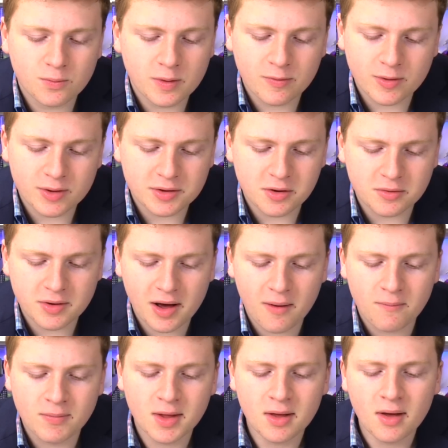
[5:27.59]
we really don't
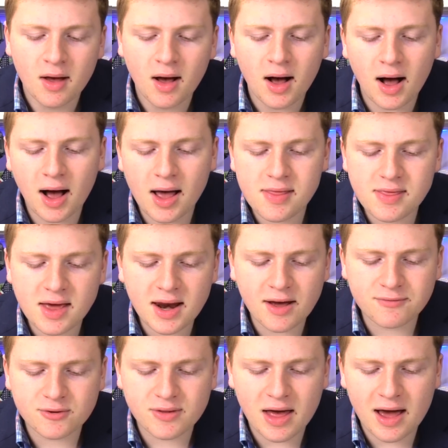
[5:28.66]
know. Uh, and then
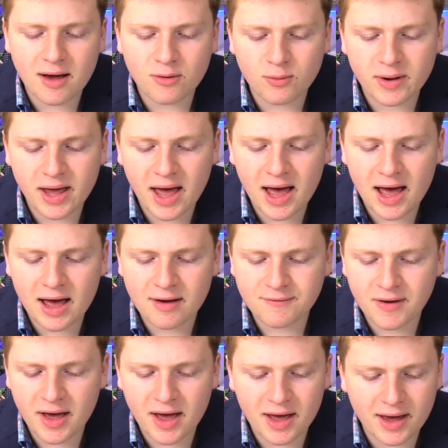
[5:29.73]
after that, we
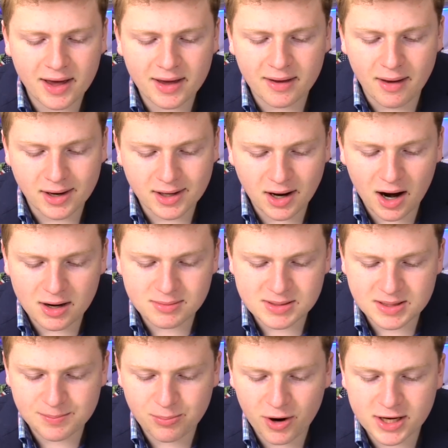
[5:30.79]
have a
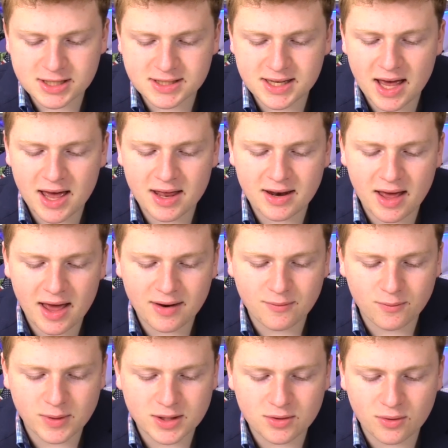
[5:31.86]
anonymously priced set,
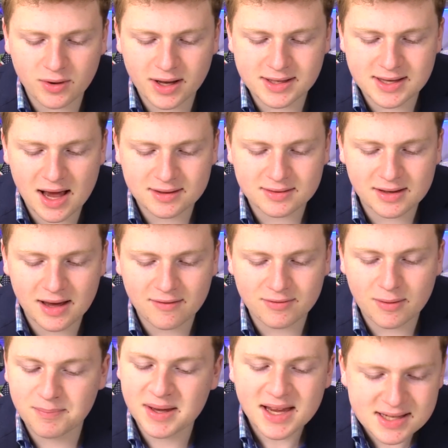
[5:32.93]
and we don't exactly have
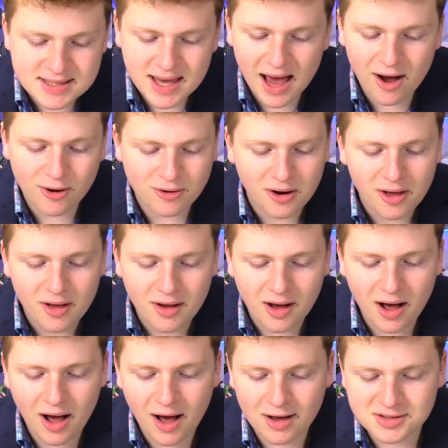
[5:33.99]
the piece count,
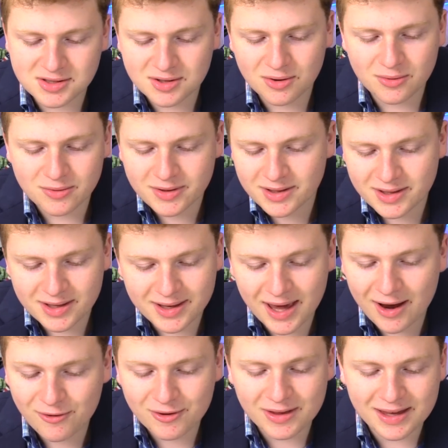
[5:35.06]
uh, so you
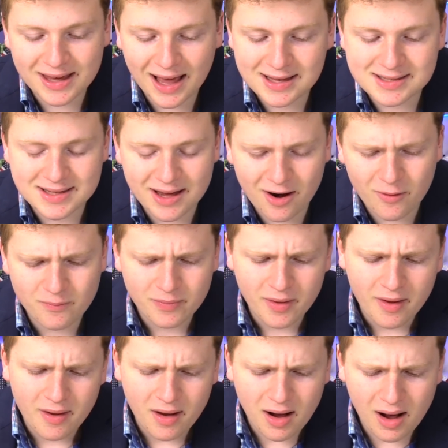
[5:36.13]
can't really guess there.
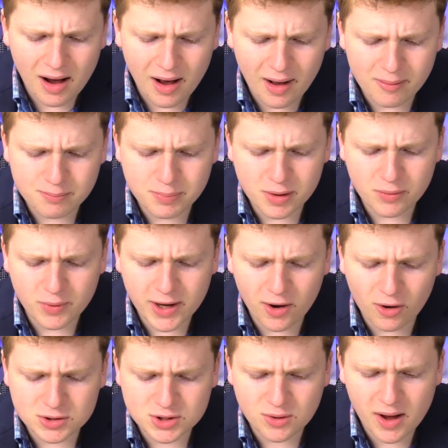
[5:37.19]
Uh, but we
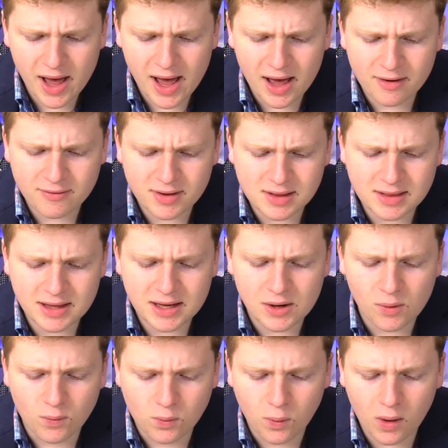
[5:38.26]
also have the
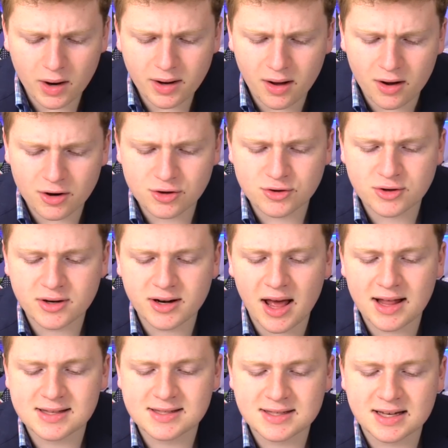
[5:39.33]
one hundred
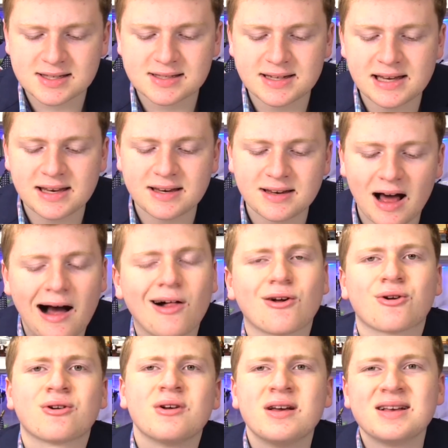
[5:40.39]
sixty
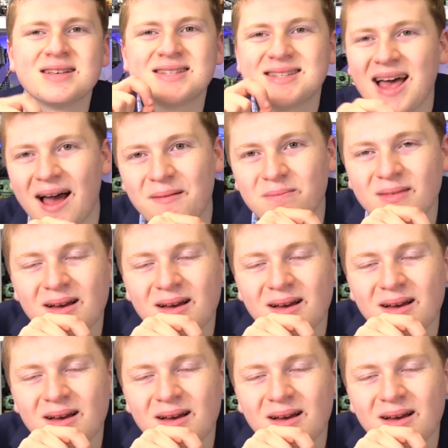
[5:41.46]
dollar set.